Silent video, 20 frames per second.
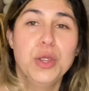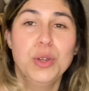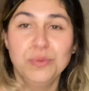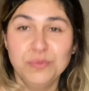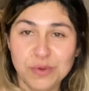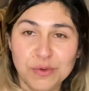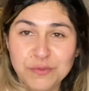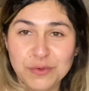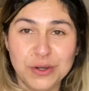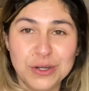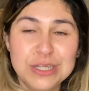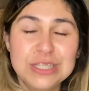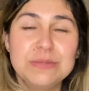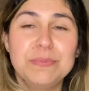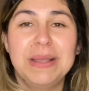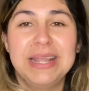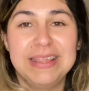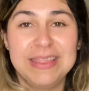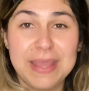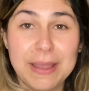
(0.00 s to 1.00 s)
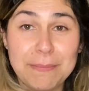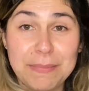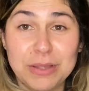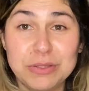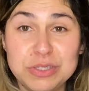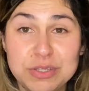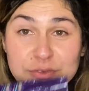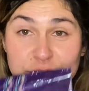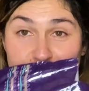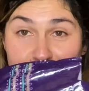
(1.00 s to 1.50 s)
reversed by the
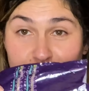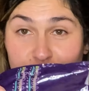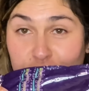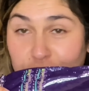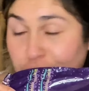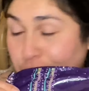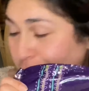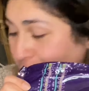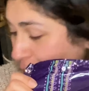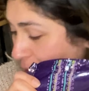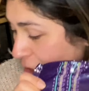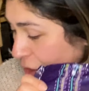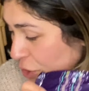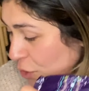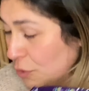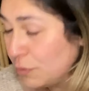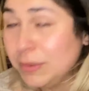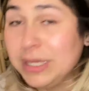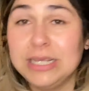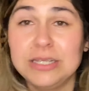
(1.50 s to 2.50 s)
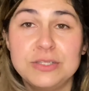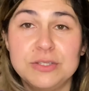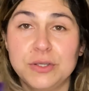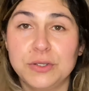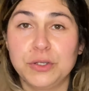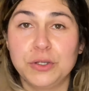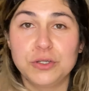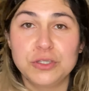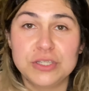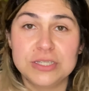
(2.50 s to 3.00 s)
amount of sugar you're consuming. So
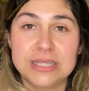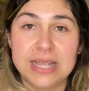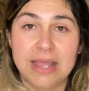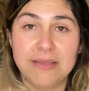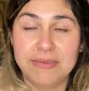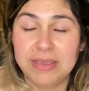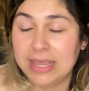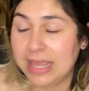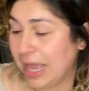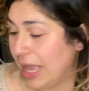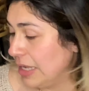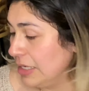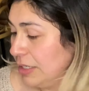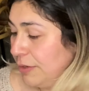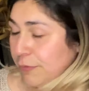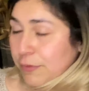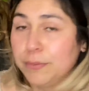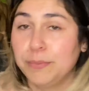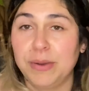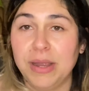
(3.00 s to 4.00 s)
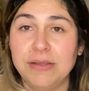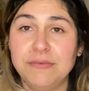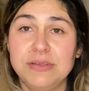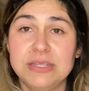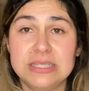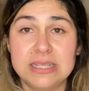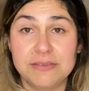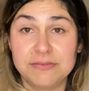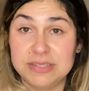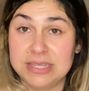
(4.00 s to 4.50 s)
you're just having candy for
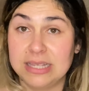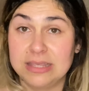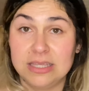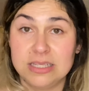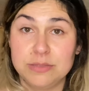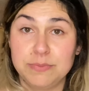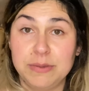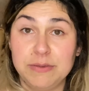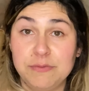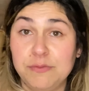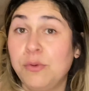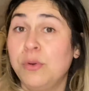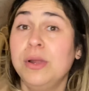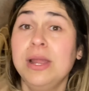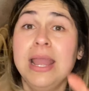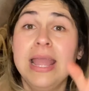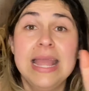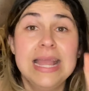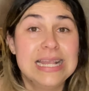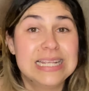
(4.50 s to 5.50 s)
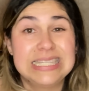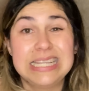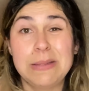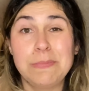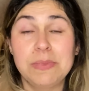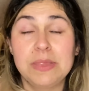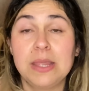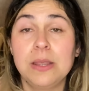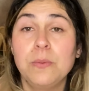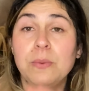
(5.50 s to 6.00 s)
breakfast. I've said this before. Same
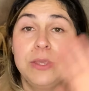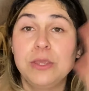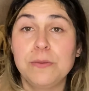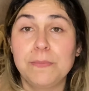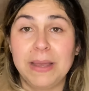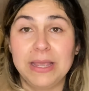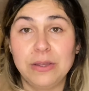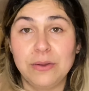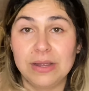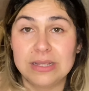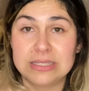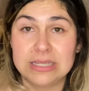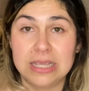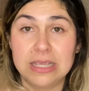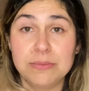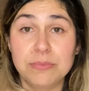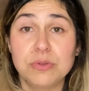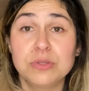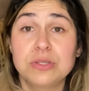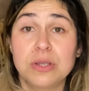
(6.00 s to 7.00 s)
thing when you buy your acai bowls